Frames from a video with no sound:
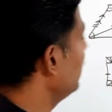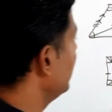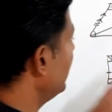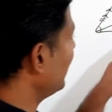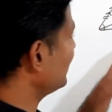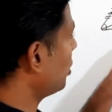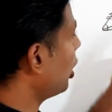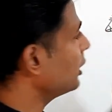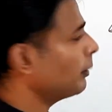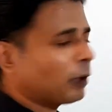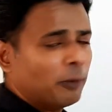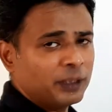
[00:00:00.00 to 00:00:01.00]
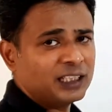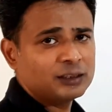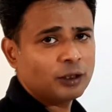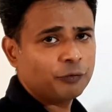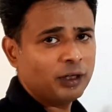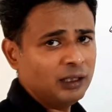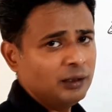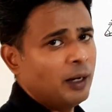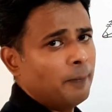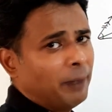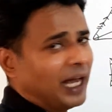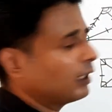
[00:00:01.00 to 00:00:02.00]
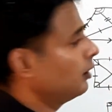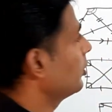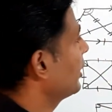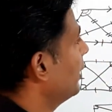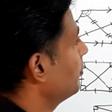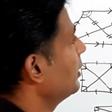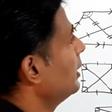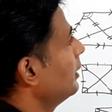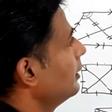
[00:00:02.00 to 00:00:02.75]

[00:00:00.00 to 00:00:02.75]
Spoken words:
It has all the properties of a parallelogram.